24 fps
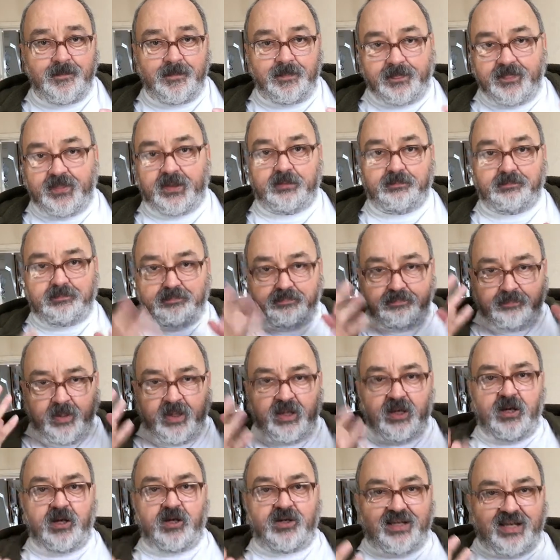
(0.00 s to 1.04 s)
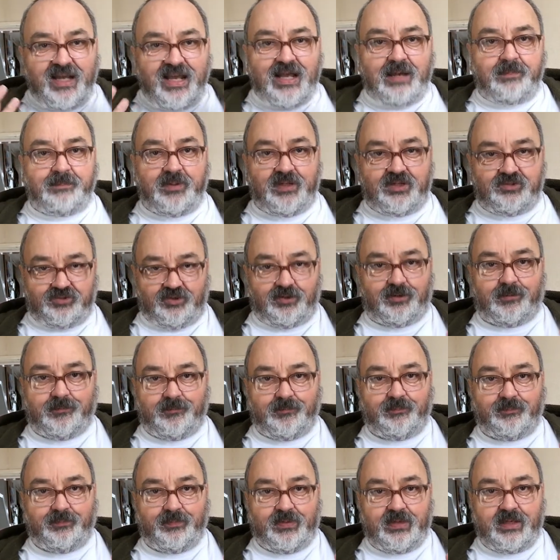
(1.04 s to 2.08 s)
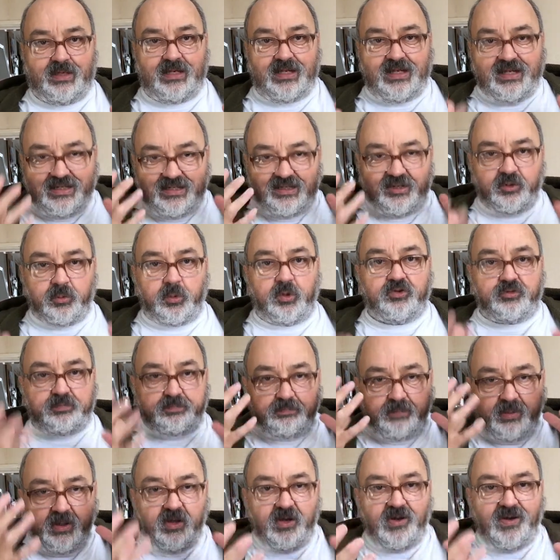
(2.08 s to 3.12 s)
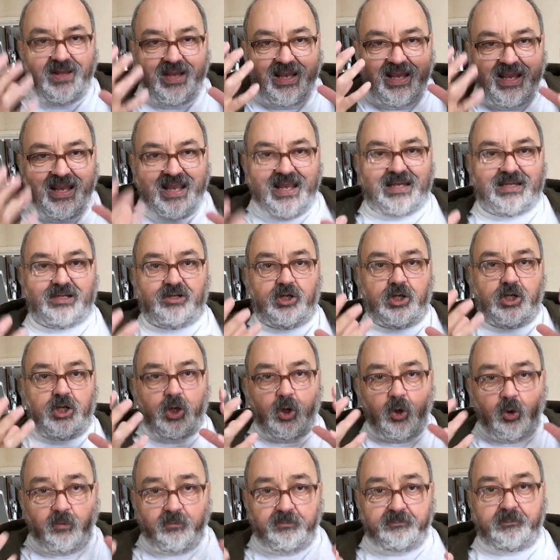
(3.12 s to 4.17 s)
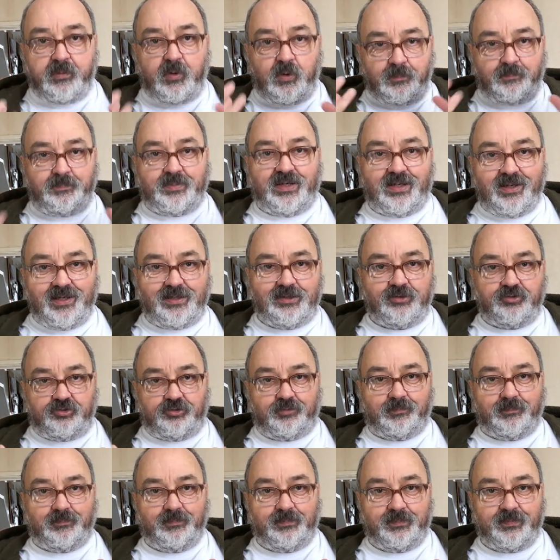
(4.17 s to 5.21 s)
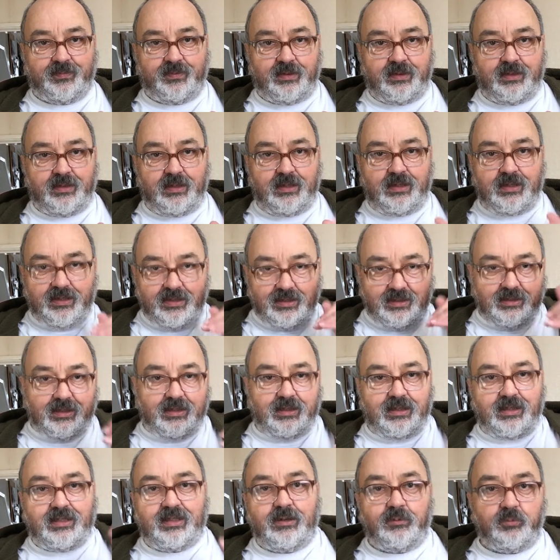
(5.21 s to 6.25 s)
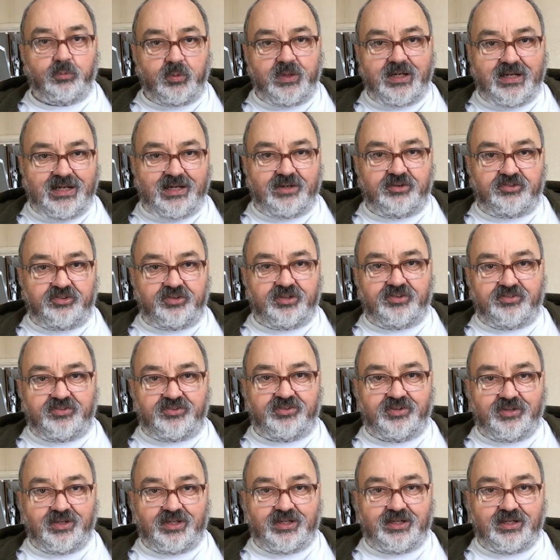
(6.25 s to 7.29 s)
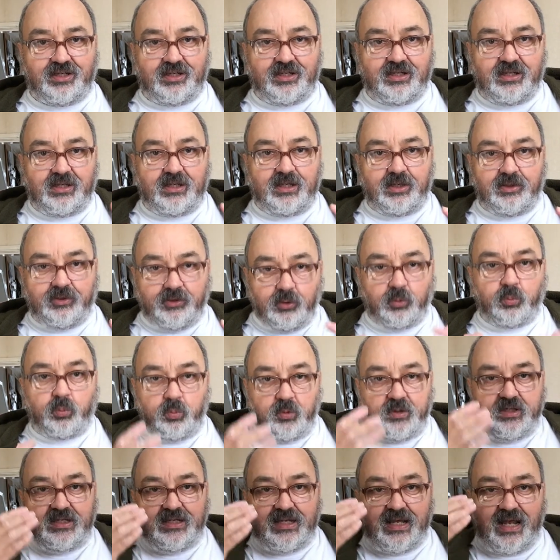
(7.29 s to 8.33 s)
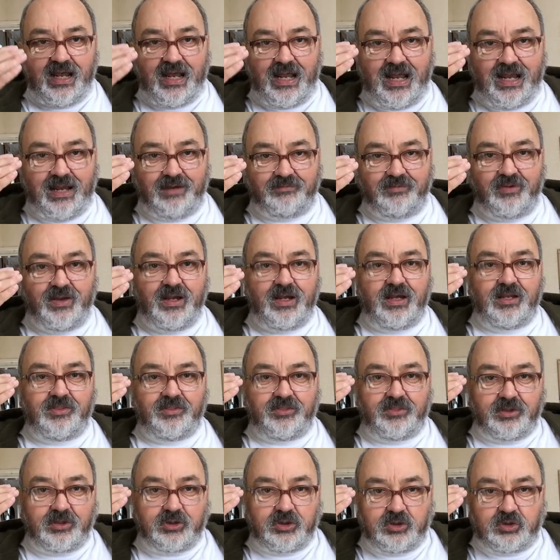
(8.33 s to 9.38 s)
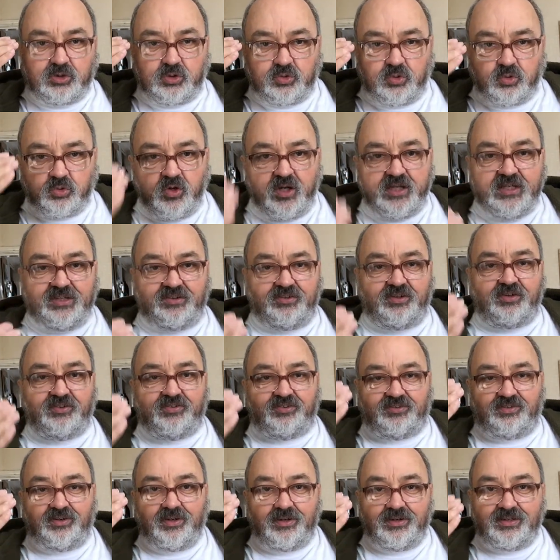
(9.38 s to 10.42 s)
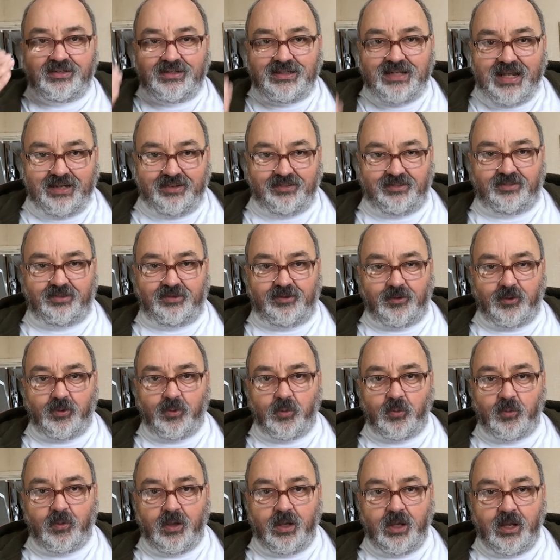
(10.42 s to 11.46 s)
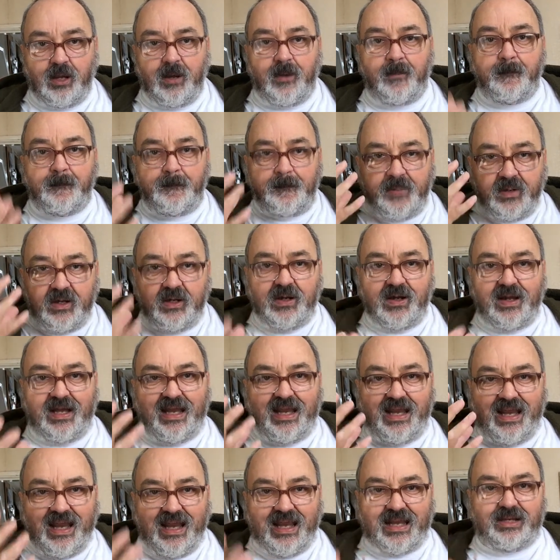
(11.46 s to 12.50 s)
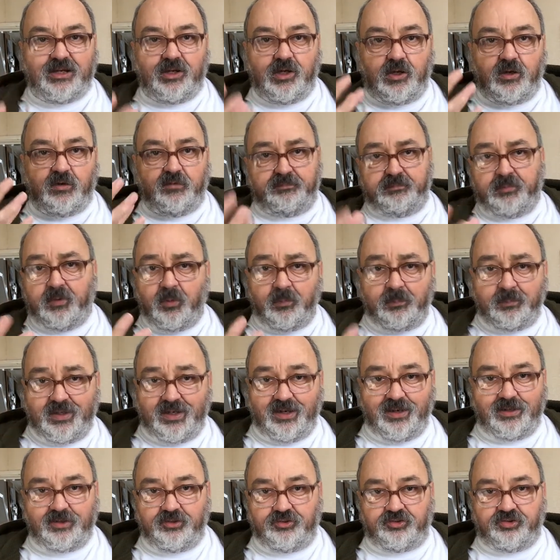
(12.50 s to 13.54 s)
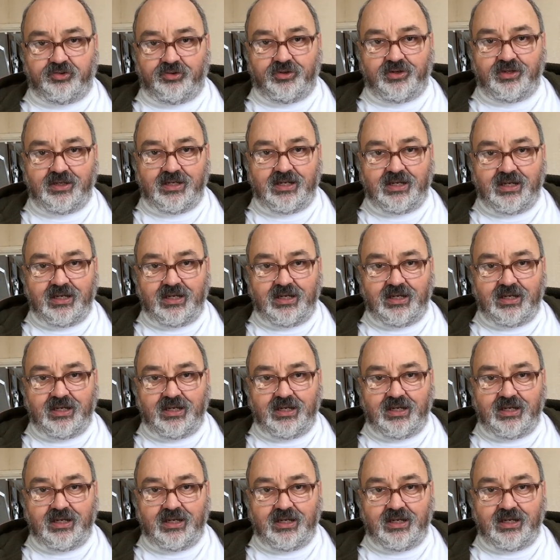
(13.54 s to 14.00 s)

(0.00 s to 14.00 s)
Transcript: that per capita, in other words, per head of population, we actually see that we have the greatest death toll per head of population,